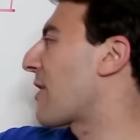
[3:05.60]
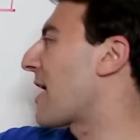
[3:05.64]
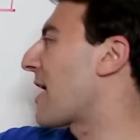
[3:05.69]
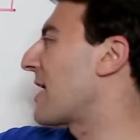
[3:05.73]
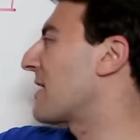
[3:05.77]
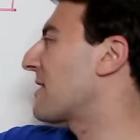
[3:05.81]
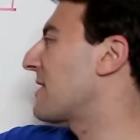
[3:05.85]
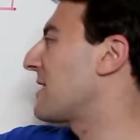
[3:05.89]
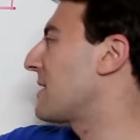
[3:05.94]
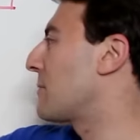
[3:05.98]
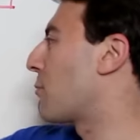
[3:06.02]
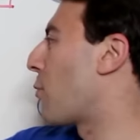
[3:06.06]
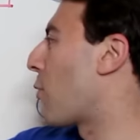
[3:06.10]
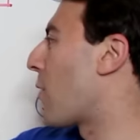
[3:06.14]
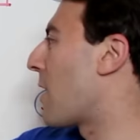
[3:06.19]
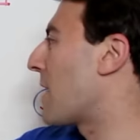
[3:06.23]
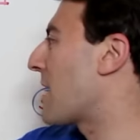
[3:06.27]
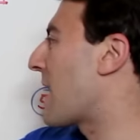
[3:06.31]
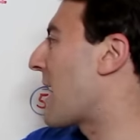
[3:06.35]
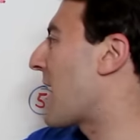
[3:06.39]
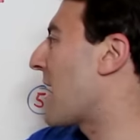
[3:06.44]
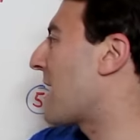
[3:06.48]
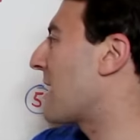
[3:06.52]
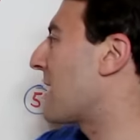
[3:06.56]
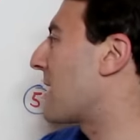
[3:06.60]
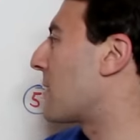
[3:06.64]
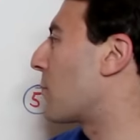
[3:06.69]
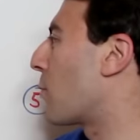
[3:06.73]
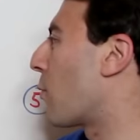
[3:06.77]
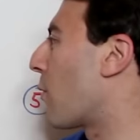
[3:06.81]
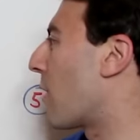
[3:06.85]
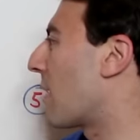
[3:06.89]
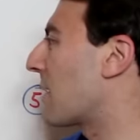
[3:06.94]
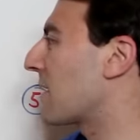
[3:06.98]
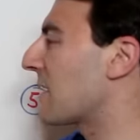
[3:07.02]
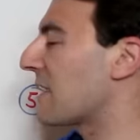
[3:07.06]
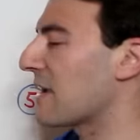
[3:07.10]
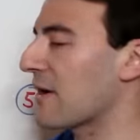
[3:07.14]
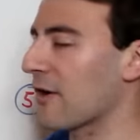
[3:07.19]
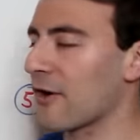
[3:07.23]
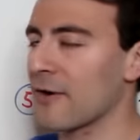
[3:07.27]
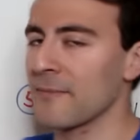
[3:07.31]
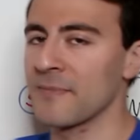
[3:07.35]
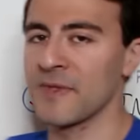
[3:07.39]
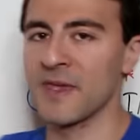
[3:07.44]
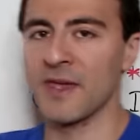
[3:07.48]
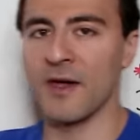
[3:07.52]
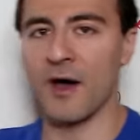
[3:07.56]
try and keep one eye and one
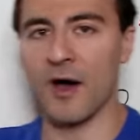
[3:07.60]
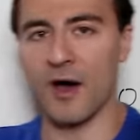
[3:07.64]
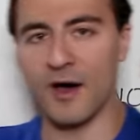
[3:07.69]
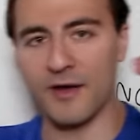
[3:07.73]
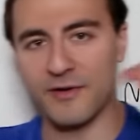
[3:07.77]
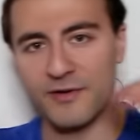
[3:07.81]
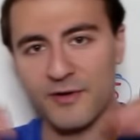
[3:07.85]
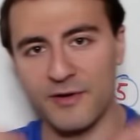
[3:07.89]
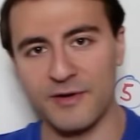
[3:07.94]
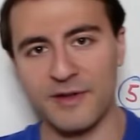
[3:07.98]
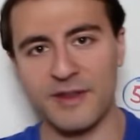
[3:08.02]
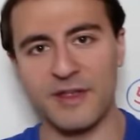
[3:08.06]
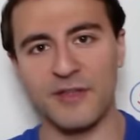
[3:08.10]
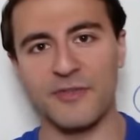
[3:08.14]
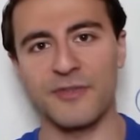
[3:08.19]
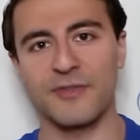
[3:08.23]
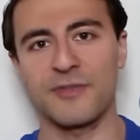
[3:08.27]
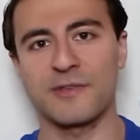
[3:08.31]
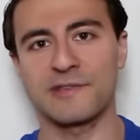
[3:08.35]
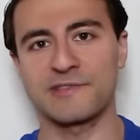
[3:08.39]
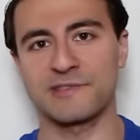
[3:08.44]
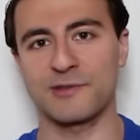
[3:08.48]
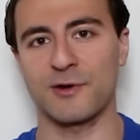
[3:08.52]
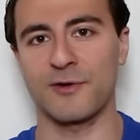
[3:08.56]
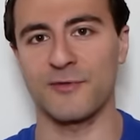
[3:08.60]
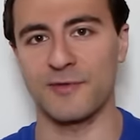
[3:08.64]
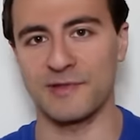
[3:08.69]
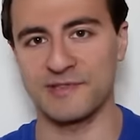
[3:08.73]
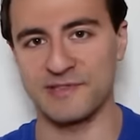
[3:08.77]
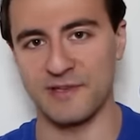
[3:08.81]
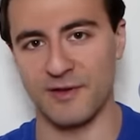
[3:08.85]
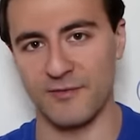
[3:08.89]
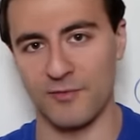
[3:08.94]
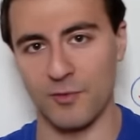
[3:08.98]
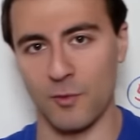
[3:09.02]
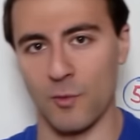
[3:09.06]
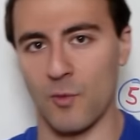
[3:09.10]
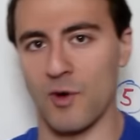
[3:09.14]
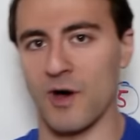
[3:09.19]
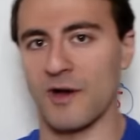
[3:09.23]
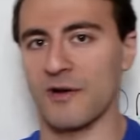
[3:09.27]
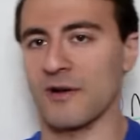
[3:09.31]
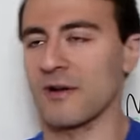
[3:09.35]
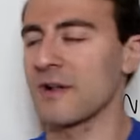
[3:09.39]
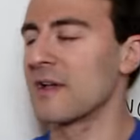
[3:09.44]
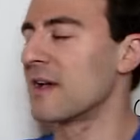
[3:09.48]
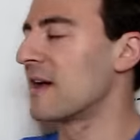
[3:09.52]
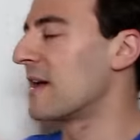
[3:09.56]
ear underneath the surface of the
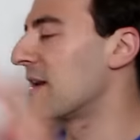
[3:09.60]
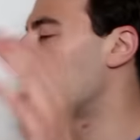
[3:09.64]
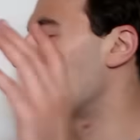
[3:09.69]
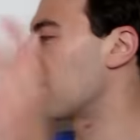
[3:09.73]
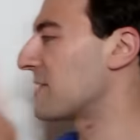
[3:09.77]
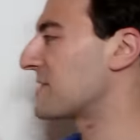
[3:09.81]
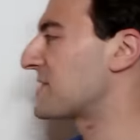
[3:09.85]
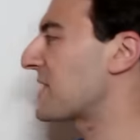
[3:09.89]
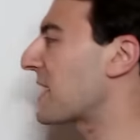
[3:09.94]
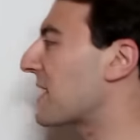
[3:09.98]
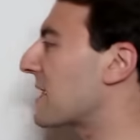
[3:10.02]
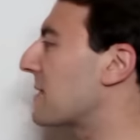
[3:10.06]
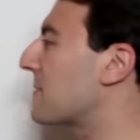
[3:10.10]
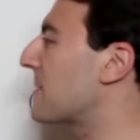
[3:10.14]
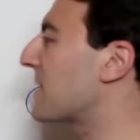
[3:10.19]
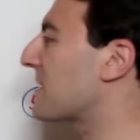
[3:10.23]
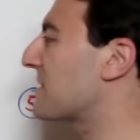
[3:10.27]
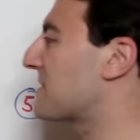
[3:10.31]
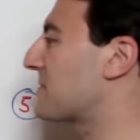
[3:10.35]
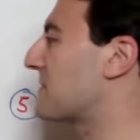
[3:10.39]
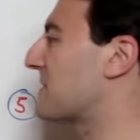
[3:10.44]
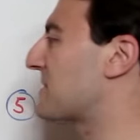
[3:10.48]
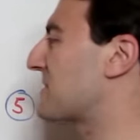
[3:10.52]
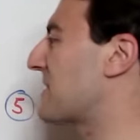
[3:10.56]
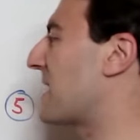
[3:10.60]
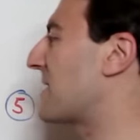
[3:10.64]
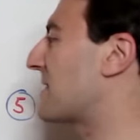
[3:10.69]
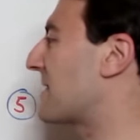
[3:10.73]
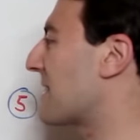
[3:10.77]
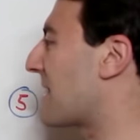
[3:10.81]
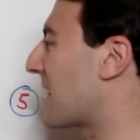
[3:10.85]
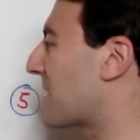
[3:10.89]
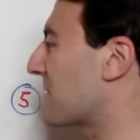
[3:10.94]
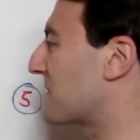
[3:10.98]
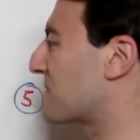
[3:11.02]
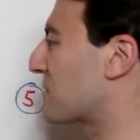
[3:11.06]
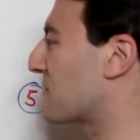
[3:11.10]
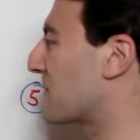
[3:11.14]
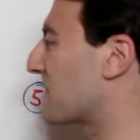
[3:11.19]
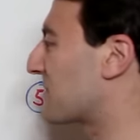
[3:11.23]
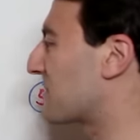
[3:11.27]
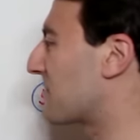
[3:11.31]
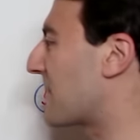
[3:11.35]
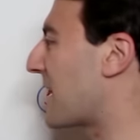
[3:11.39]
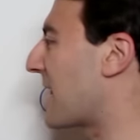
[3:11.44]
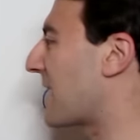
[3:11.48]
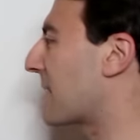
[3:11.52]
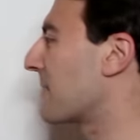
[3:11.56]
water. Now, the second biggest mistake a lot of
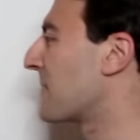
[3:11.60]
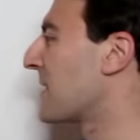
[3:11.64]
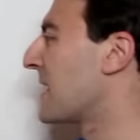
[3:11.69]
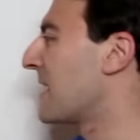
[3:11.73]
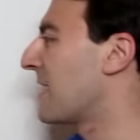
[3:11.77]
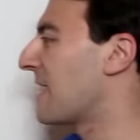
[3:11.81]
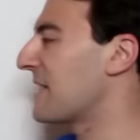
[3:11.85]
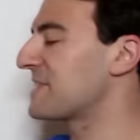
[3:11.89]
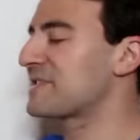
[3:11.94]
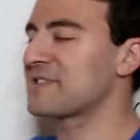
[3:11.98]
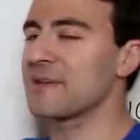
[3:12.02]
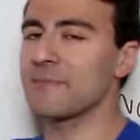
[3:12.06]
swimmers make is